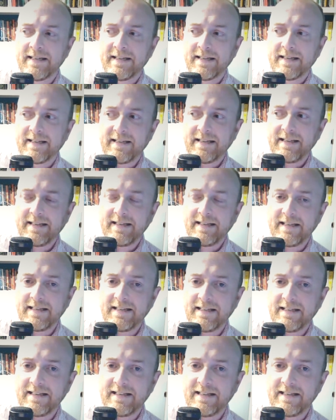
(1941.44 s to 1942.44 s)

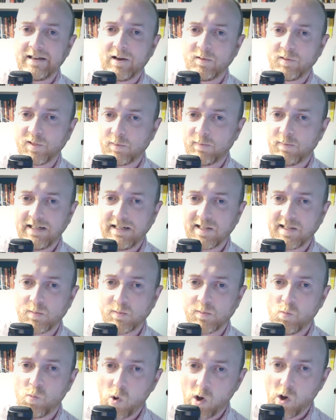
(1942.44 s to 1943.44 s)
it ultimately
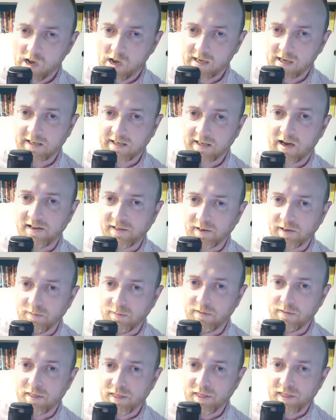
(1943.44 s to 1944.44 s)
doesn't work, I
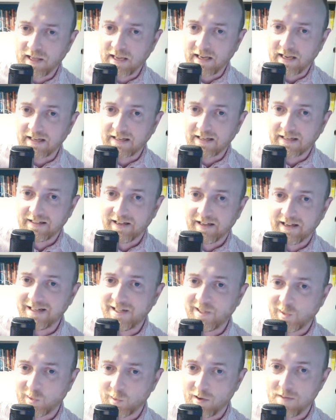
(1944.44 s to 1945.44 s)
don't think, at
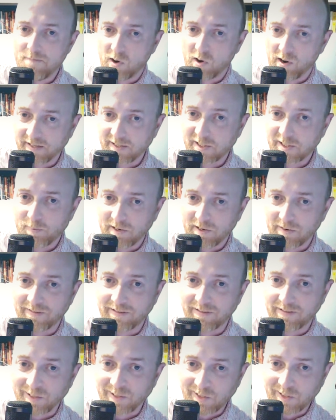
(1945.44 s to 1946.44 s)
least not in my
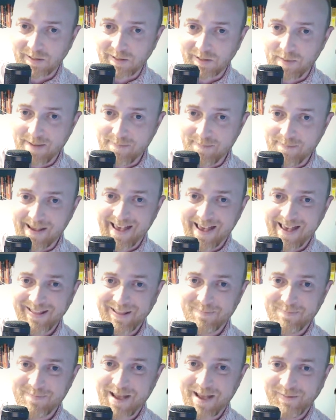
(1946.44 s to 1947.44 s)
experience. There may be
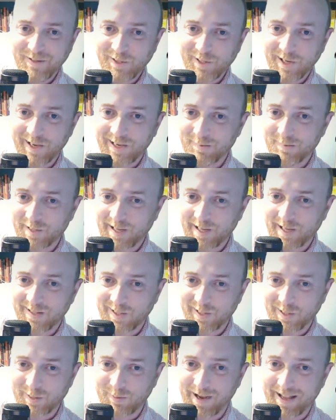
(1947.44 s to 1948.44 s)

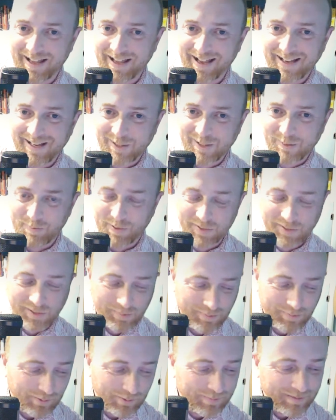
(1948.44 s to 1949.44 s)
circumstances where that is
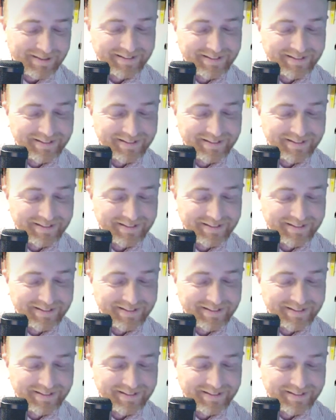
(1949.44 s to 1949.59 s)
possible, but